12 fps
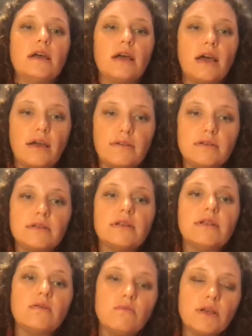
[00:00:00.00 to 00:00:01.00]
And
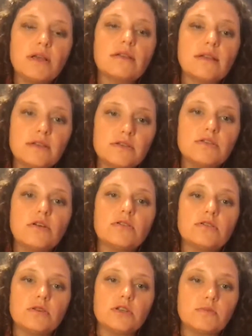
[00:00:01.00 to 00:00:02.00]
then we can then
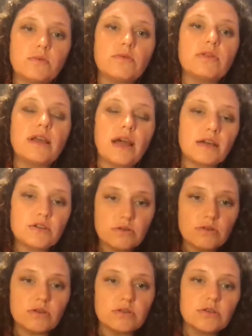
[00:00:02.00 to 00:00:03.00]
start to explore the
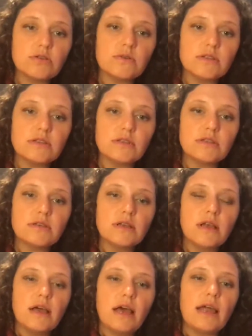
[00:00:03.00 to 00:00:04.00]
actual consequences.
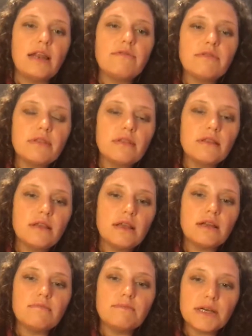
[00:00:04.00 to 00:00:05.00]
And if
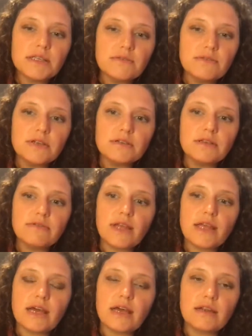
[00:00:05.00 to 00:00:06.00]
in Buncefield, if
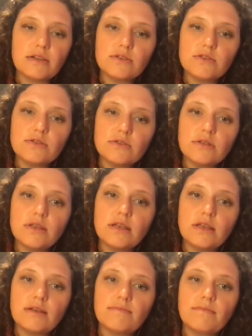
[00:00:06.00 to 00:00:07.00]
they had understood
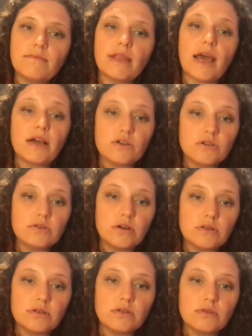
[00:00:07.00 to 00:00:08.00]
the actual
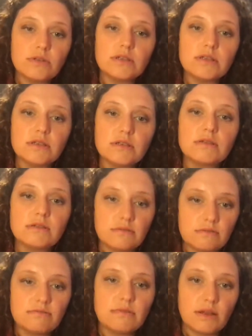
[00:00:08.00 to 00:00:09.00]
consequences
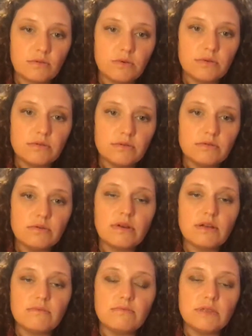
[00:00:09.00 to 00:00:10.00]
that were
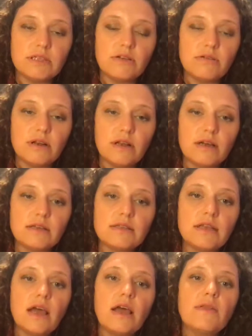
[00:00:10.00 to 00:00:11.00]
materialized,
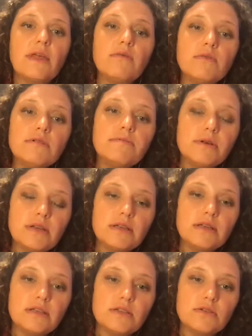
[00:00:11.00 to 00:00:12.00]
they would have put in
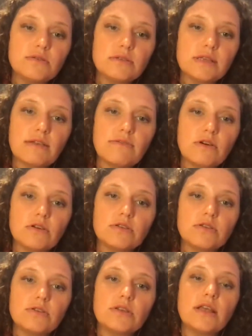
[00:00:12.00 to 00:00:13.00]
additional safeguards,
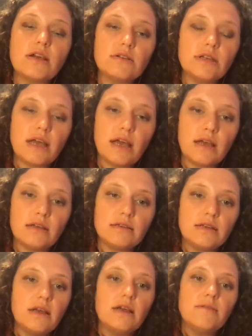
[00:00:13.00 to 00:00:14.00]
because they only had
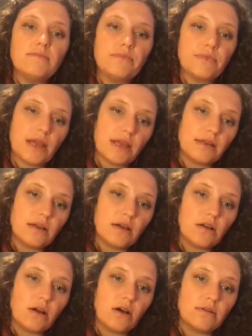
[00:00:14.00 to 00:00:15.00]
an
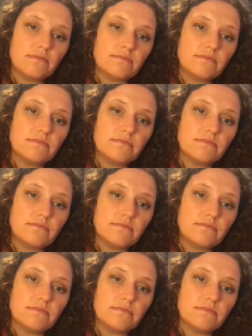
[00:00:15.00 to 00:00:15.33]
alarm.